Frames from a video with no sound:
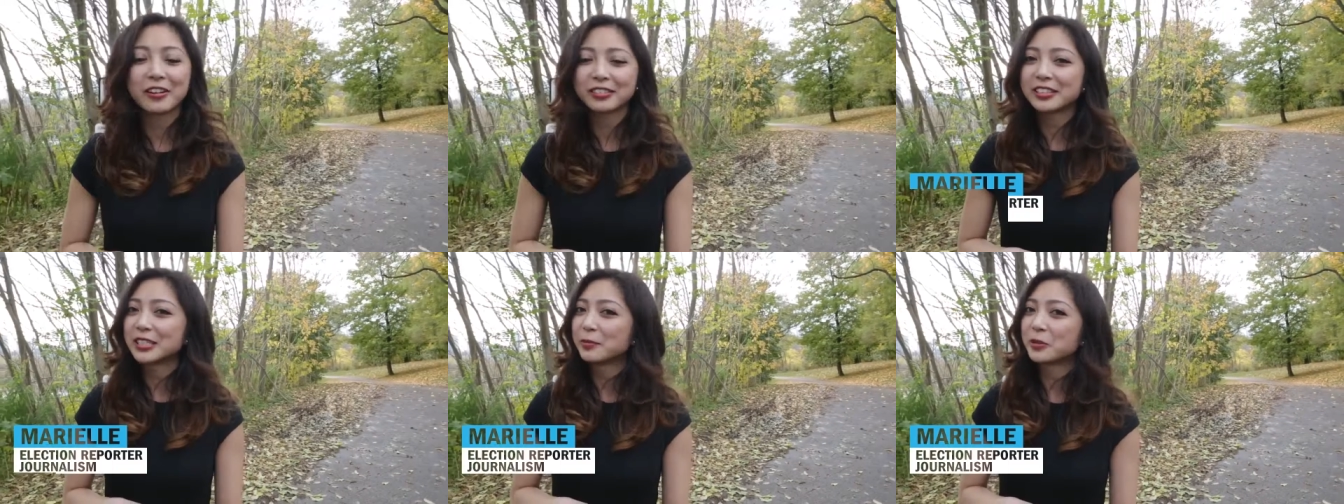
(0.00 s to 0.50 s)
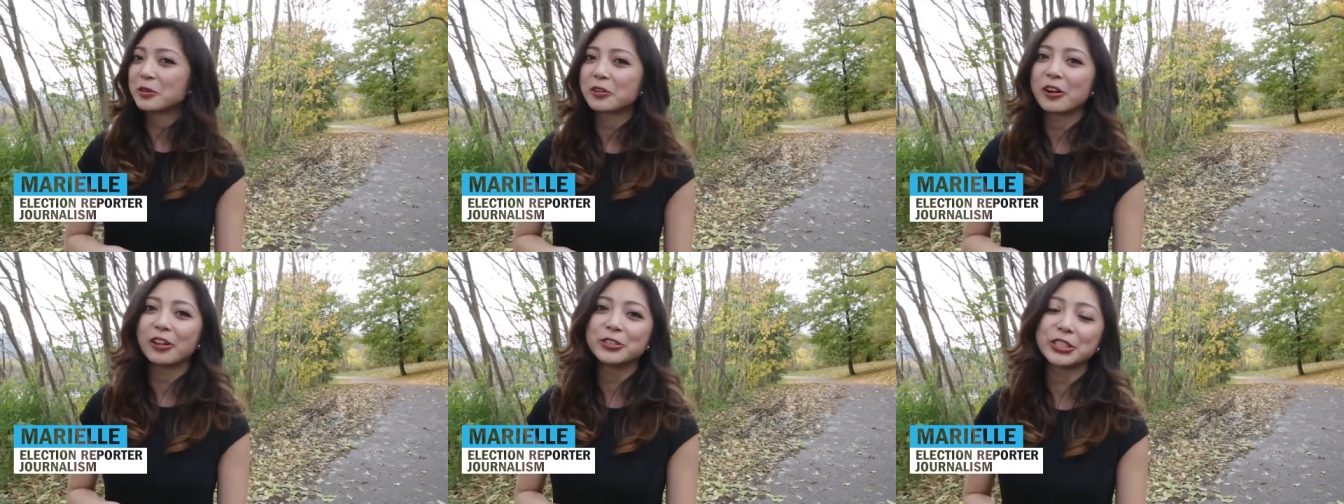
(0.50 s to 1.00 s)
Not a typical
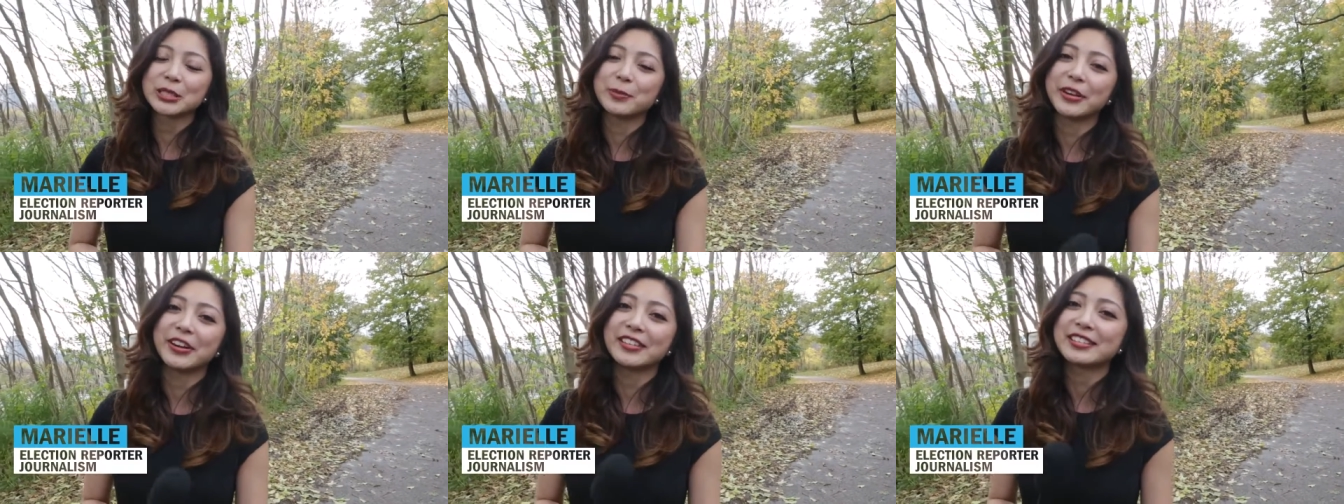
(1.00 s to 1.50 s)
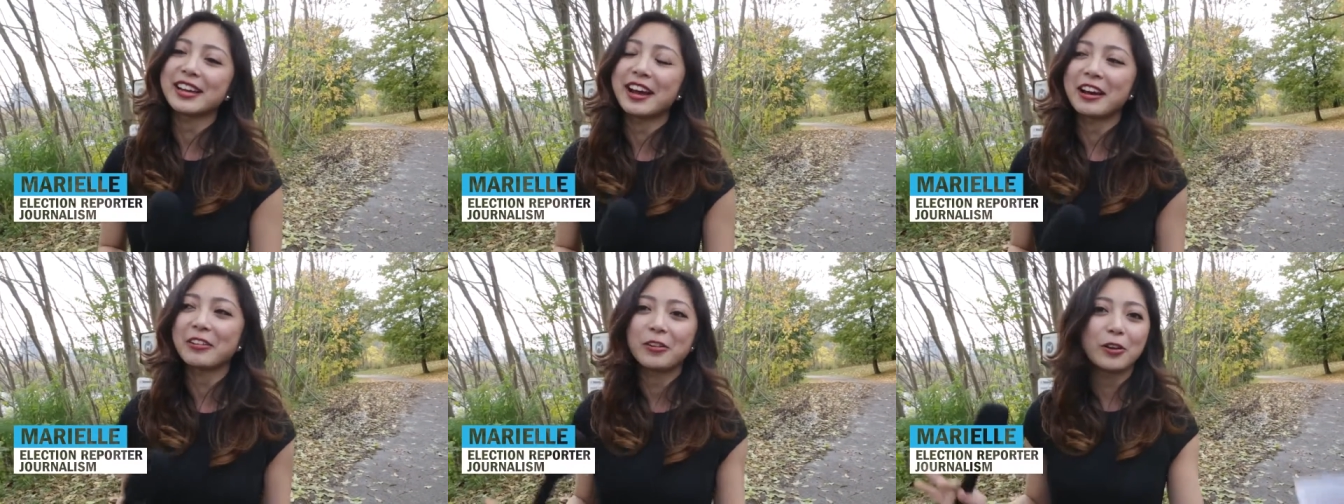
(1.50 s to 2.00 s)
college experience
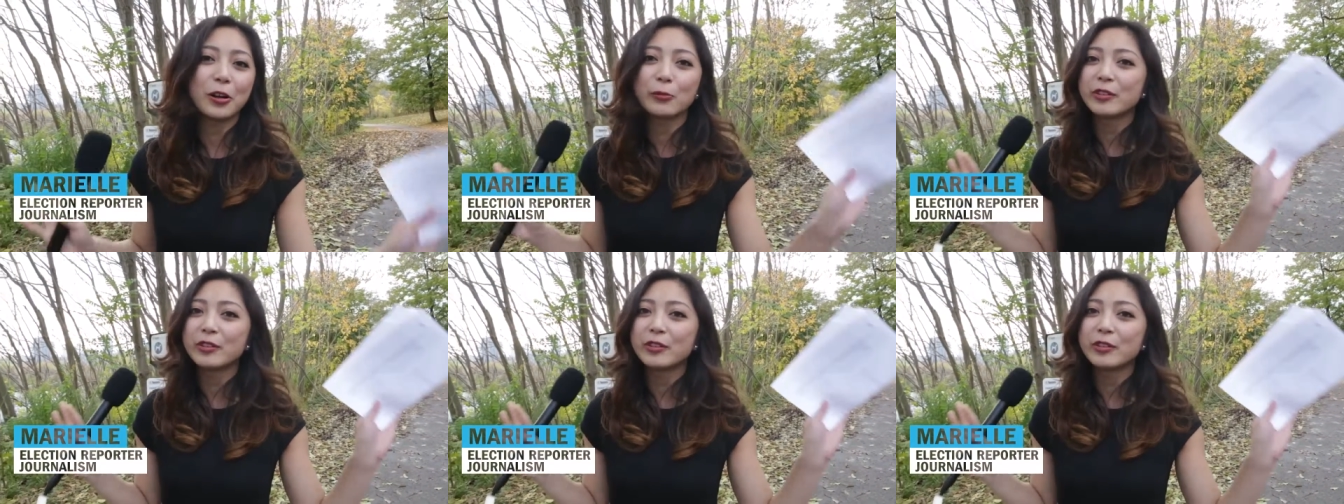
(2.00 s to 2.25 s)
at all.